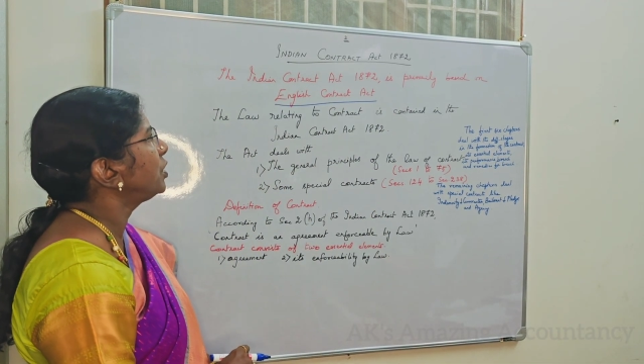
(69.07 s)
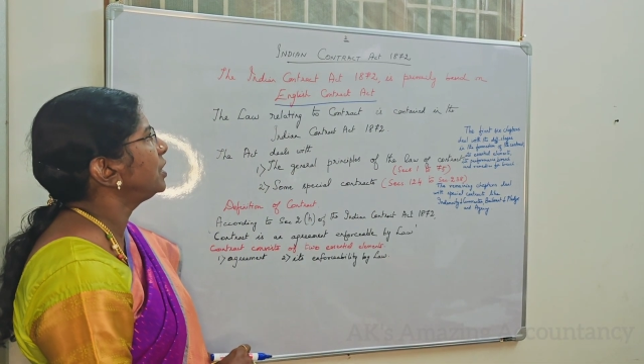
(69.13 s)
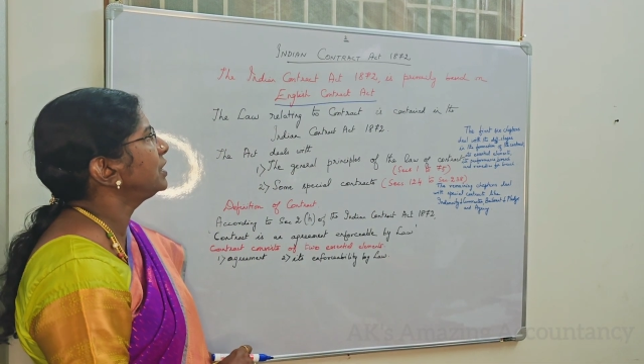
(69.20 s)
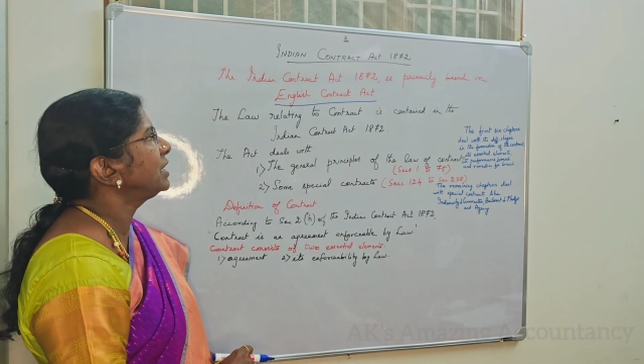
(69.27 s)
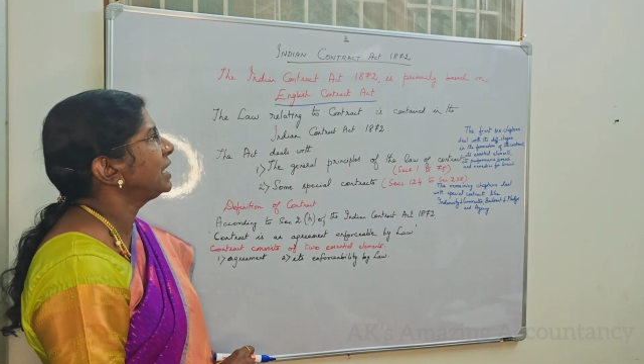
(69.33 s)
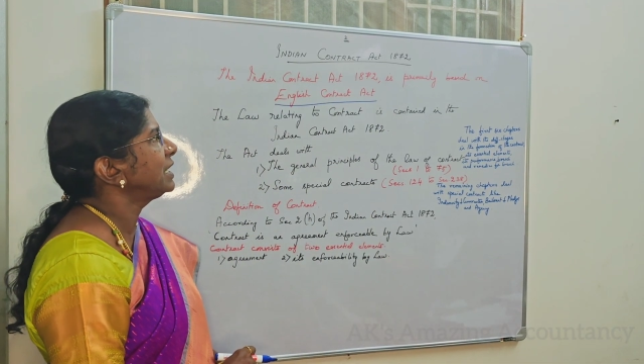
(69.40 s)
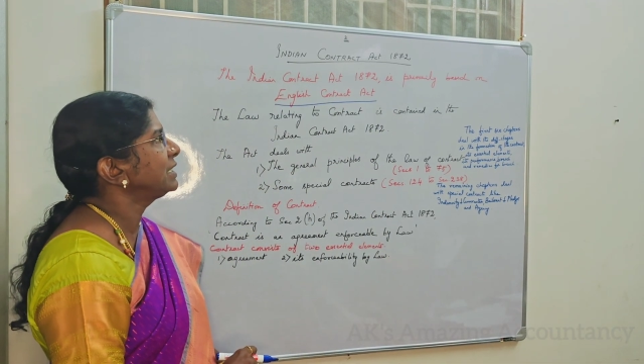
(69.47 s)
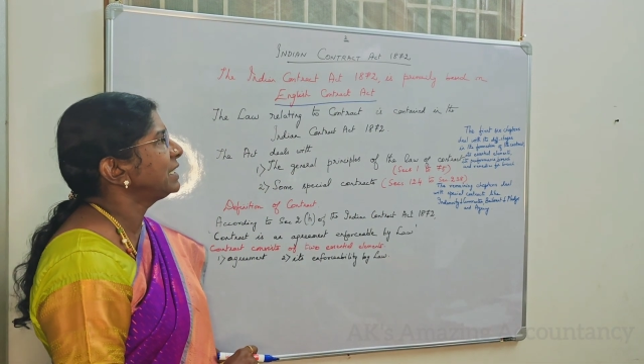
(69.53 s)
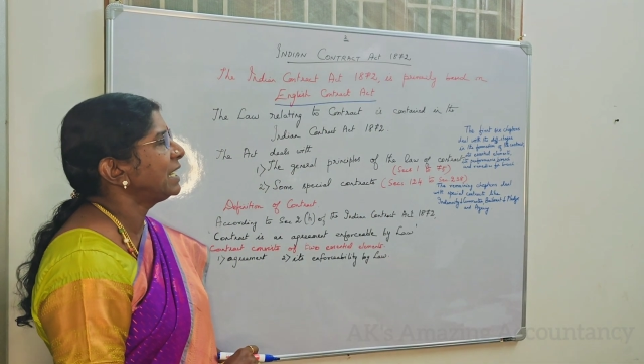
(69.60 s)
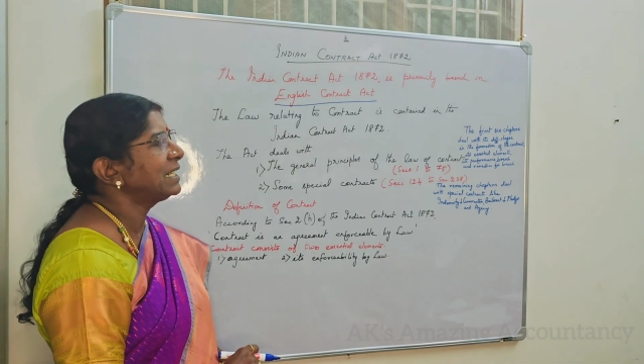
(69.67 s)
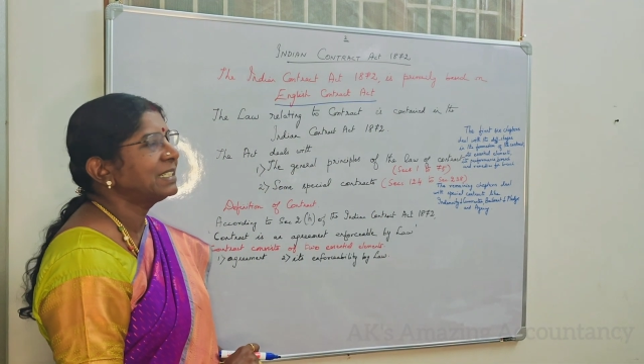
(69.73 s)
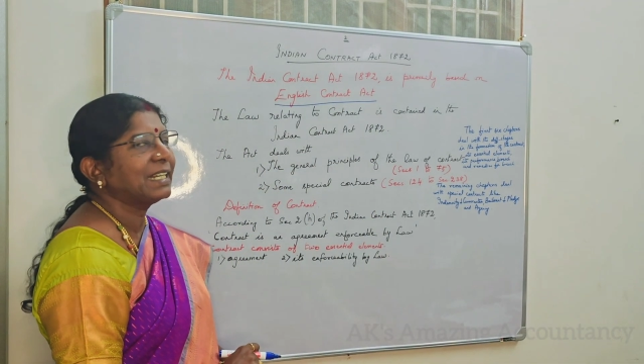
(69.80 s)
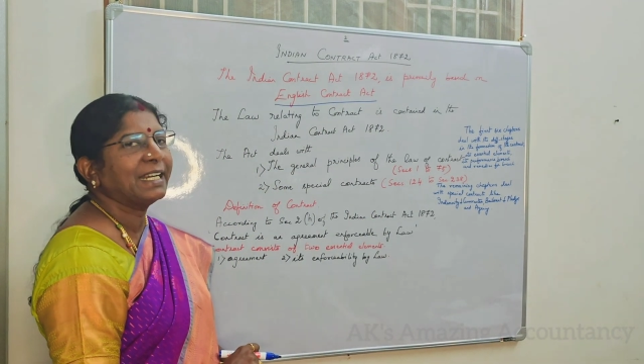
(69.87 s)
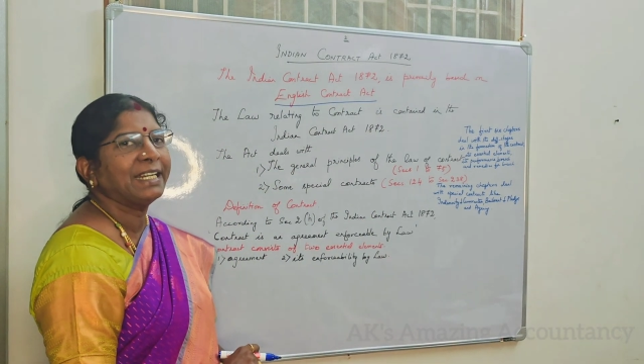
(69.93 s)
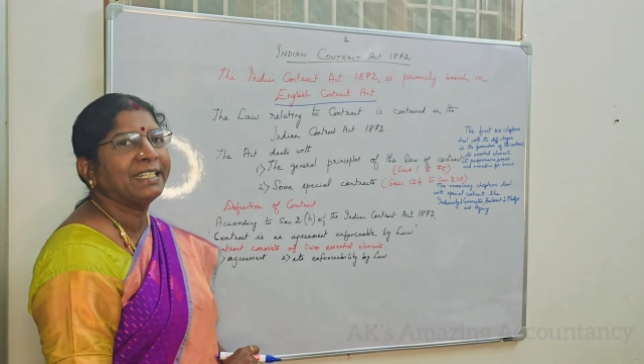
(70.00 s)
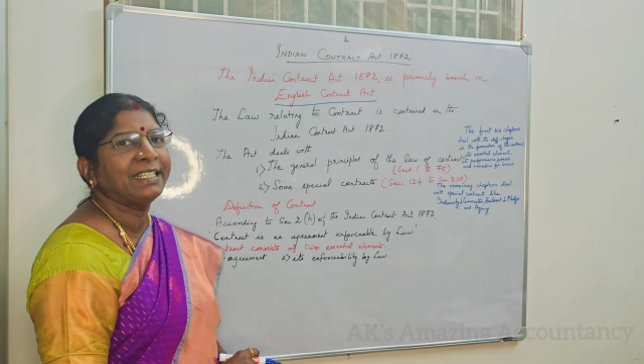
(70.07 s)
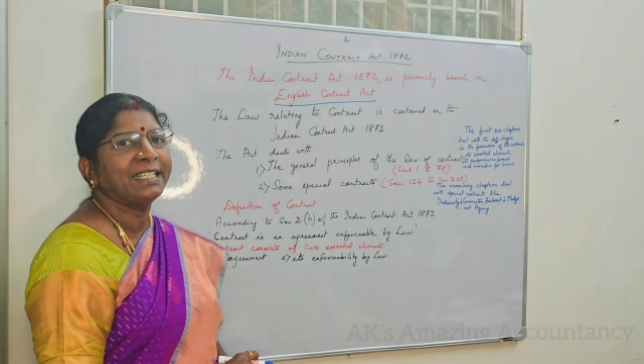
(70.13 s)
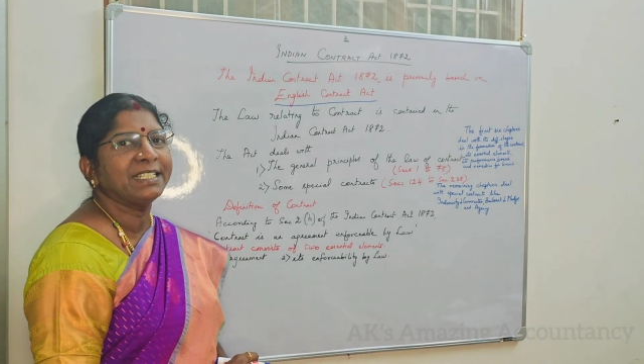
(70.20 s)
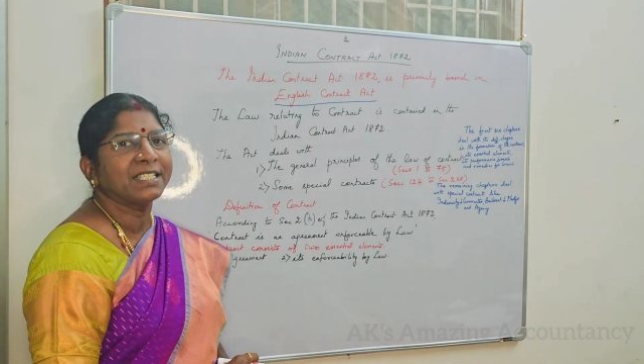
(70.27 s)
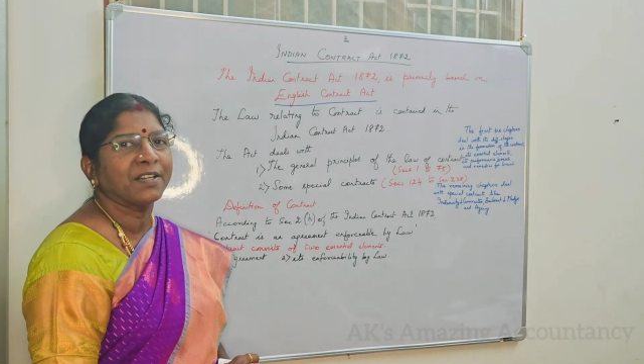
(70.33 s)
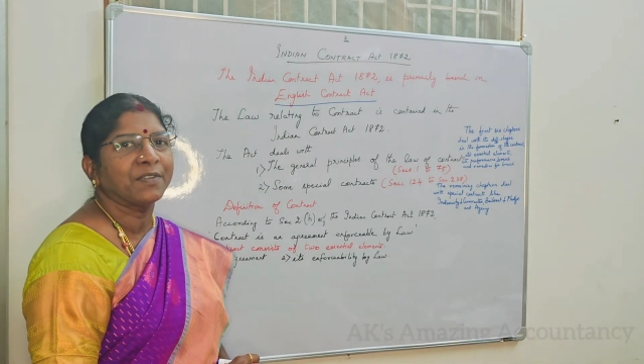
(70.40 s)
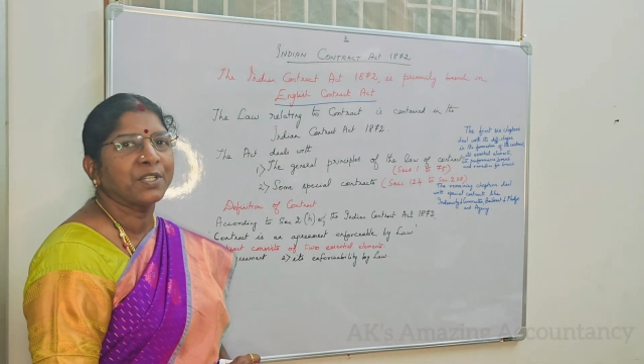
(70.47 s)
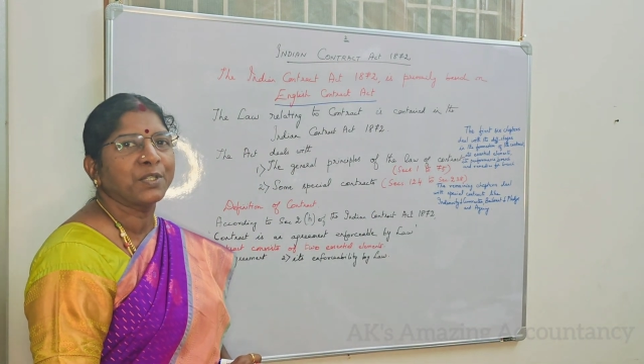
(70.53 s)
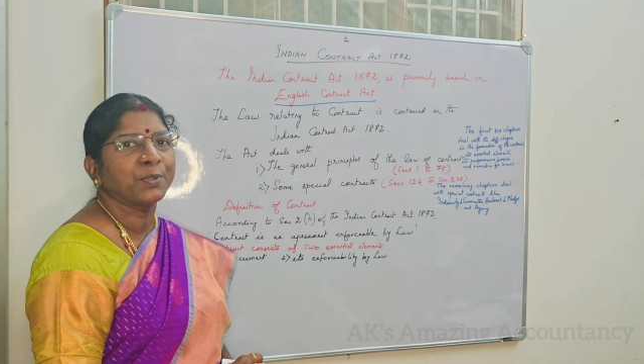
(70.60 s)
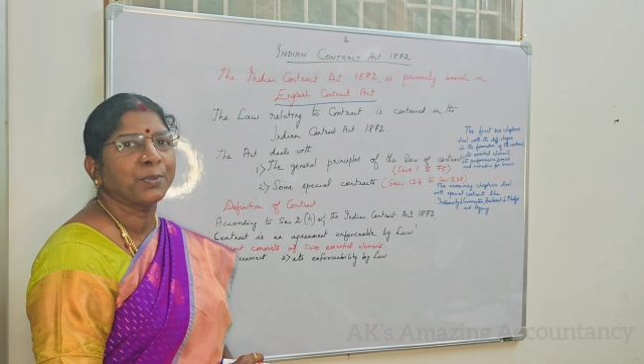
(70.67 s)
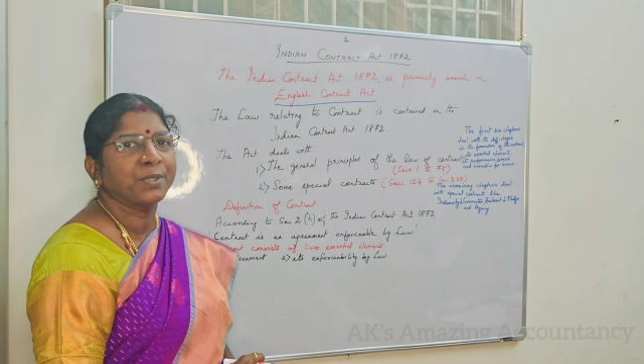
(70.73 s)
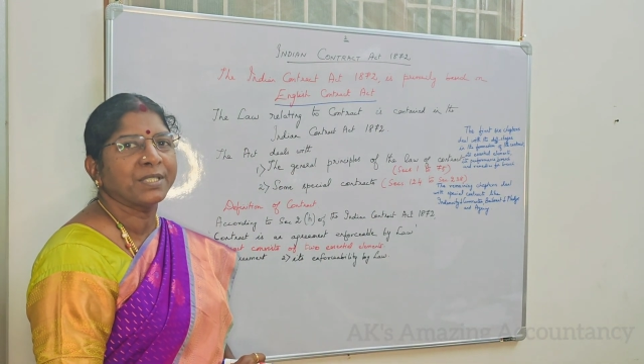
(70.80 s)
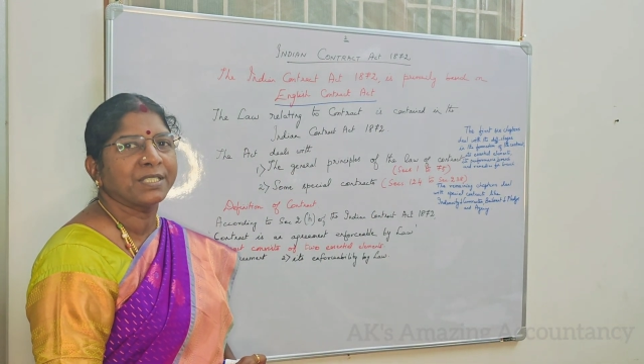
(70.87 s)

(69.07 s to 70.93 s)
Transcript: Contract Act 1872